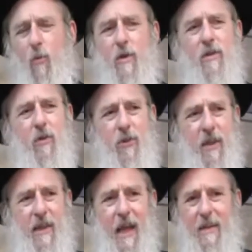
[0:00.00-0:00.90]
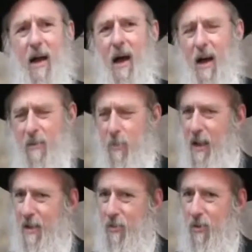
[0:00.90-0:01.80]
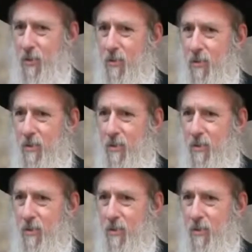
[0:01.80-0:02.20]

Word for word: Wouldn't you think that odd behavior?